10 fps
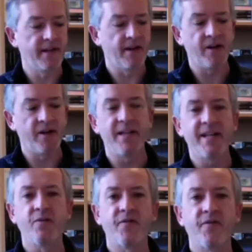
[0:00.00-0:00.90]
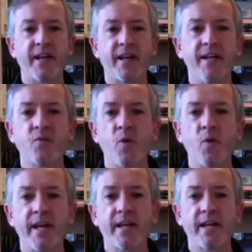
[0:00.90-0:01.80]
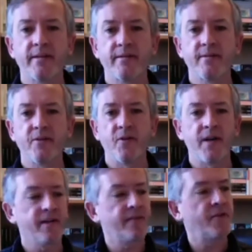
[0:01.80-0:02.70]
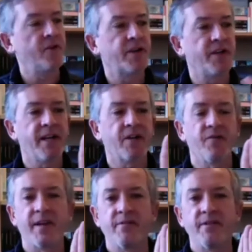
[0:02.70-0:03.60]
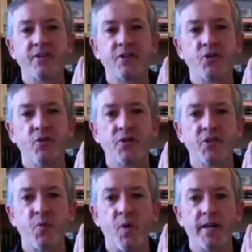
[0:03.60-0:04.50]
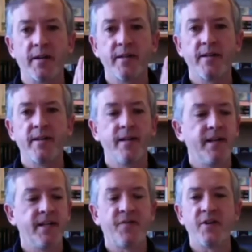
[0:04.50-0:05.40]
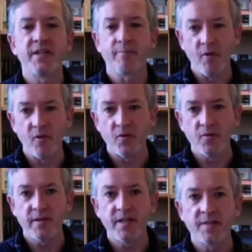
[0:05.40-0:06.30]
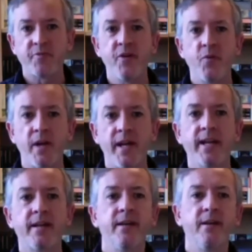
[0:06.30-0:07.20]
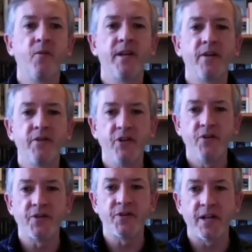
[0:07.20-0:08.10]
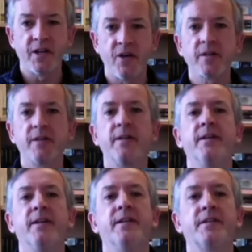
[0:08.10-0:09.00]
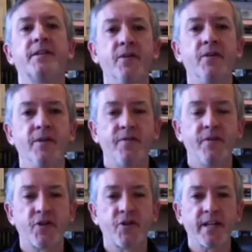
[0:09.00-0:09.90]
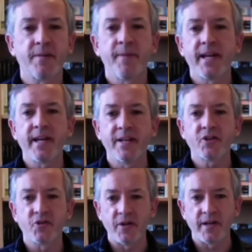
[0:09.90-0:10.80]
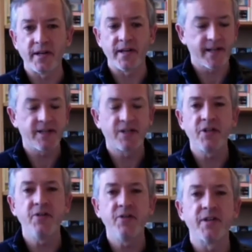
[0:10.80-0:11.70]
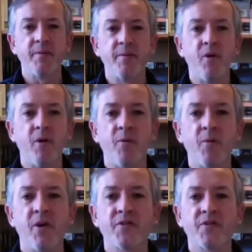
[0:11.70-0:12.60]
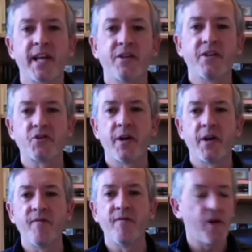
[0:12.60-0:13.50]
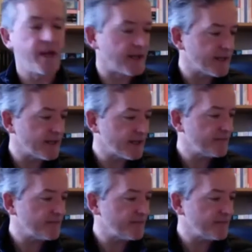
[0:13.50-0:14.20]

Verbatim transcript: Our little finger is weak, all right? If you look at your little finger, it's the shortest one. It's very small, it's pretty weak. We don't use it a lot. So the trick to making it stronger is to use it a bit more, but we often tend to try and avoid it.